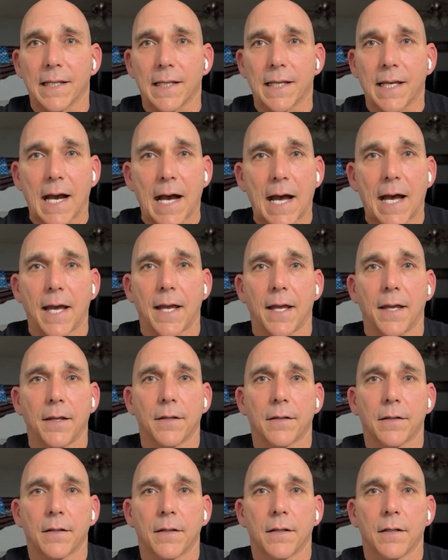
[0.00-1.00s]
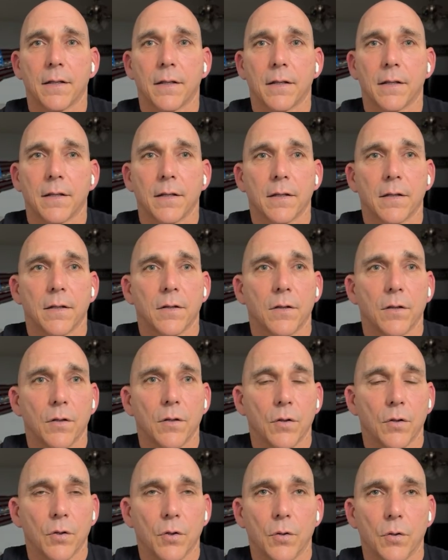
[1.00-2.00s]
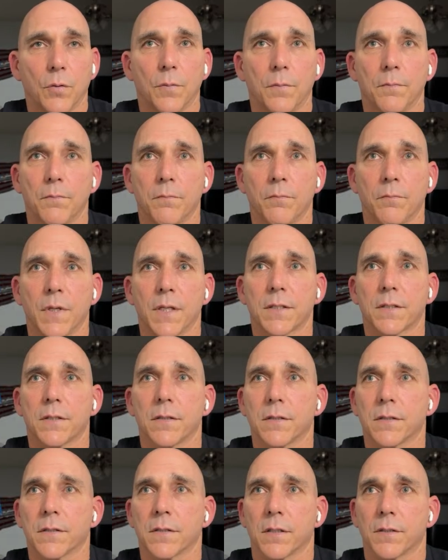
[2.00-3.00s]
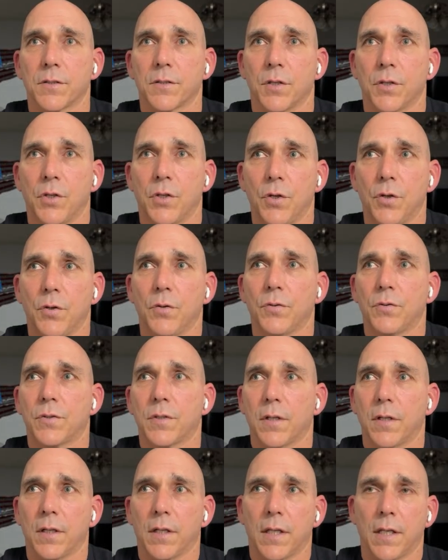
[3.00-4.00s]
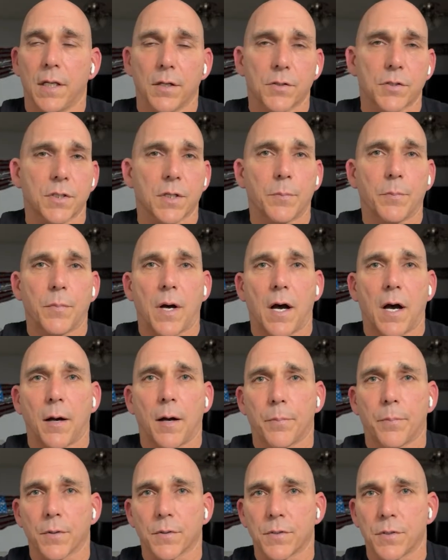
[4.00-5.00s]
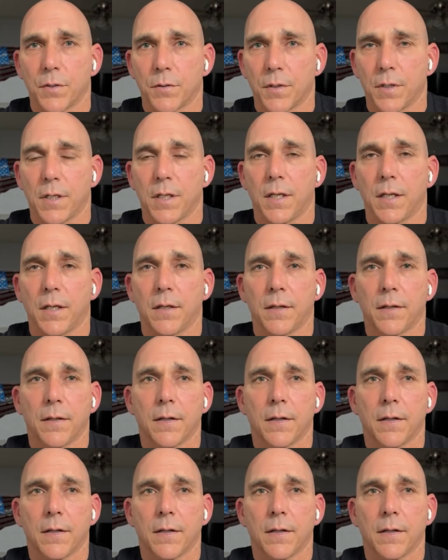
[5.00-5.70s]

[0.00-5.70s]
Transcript: guy who missed such a huge leadership opportunity